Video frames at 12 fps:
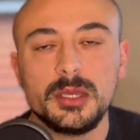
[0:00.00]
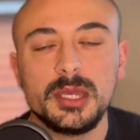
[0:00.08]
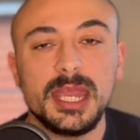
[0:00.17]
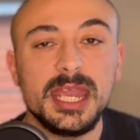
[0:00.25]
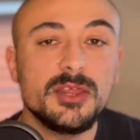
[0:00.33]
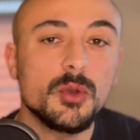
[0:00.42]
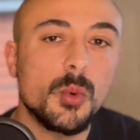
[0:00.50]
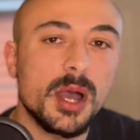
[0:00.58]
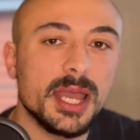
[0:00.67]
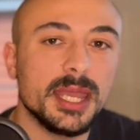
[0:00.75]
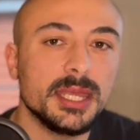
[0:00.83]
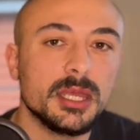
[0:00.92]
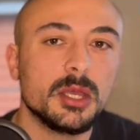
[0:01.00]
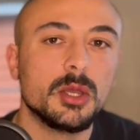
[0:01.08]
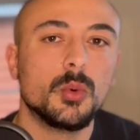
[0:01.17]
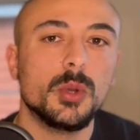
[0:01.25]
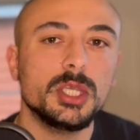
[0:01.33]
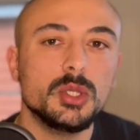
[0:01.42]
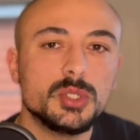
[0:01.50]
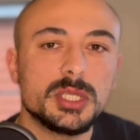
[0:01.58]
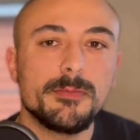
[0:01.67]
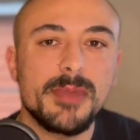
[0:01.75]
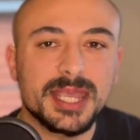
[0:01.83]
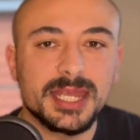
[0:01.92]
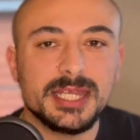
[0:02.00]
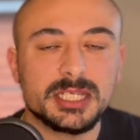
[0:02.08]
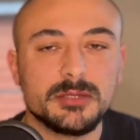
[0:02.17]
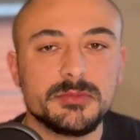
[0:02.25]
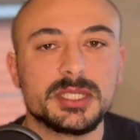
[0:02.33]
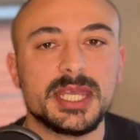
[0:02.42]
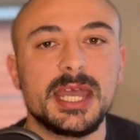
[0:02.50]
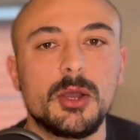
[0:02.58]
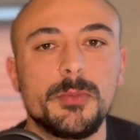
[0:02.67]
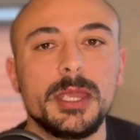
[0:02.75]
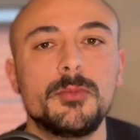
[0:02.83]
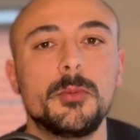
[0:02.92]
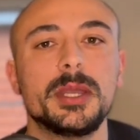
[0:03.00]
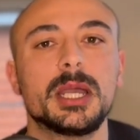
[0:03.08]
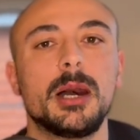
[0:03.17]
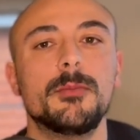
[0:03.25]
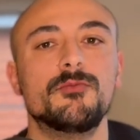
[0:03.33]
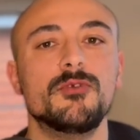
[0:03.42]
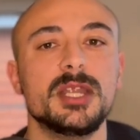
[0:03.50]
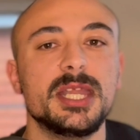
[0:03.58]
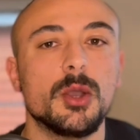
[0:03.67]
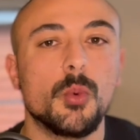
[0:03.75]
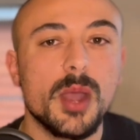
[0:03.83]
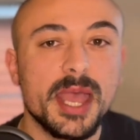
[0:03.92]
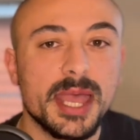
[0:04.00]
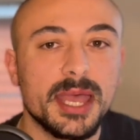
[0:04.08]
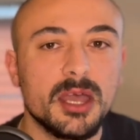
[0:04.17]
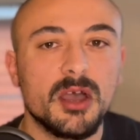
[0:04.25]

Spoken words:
Either way, we're using mechanisms to help people become really aware